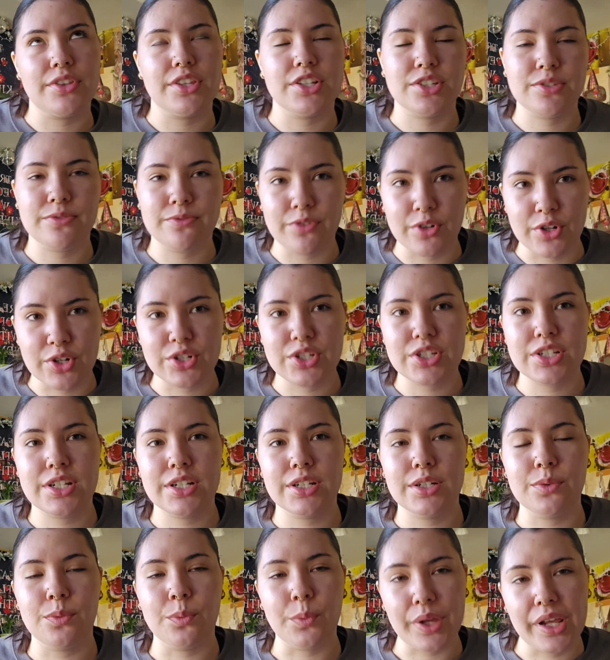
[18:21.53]
this first
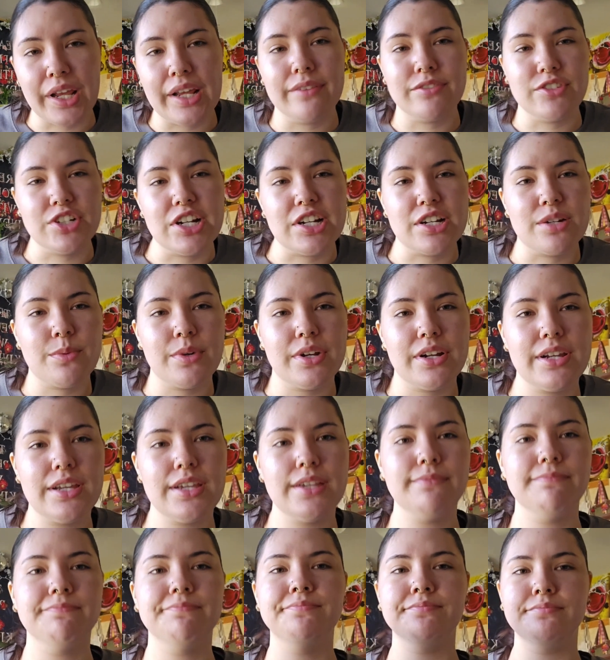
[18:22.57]
week of
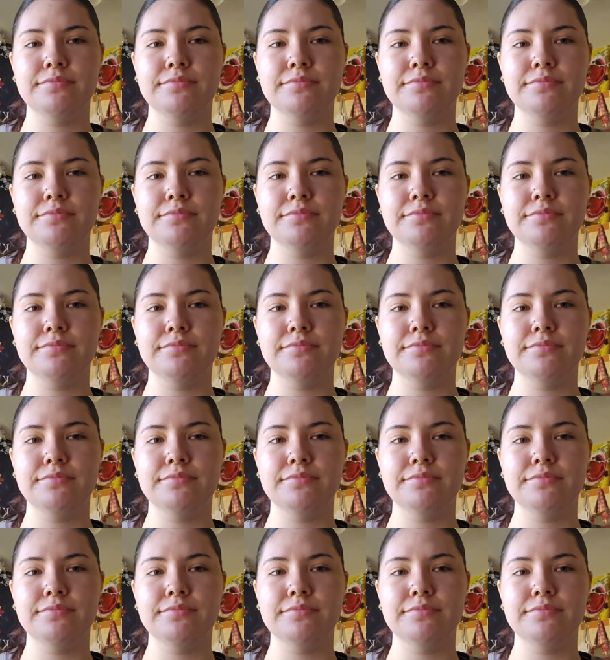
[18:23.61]
January.